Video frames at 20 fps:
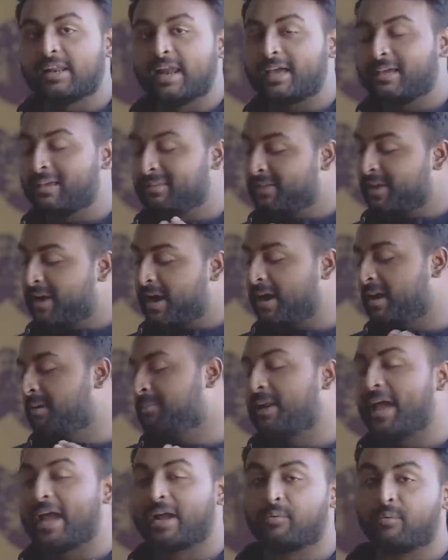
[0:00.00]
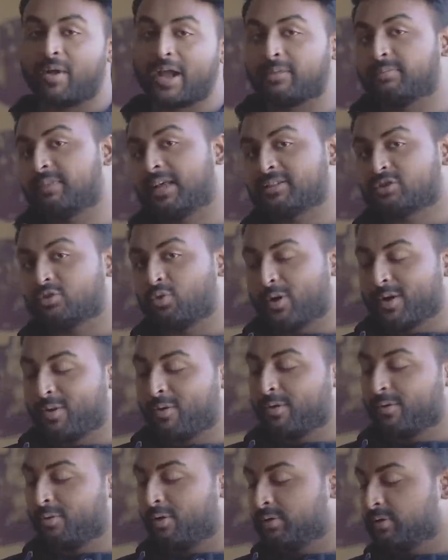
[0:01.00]
liking the red and black vibe that's going
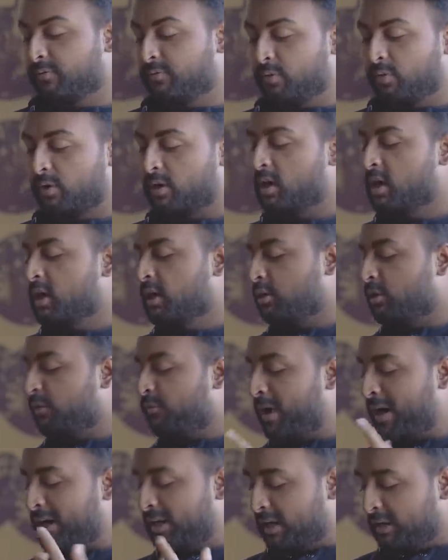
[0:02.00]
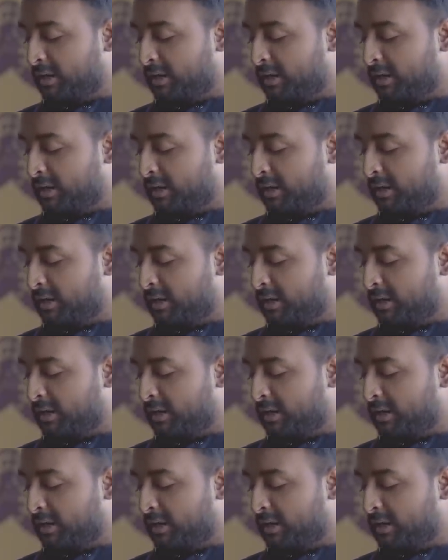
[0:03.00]
on on the phone. You'll find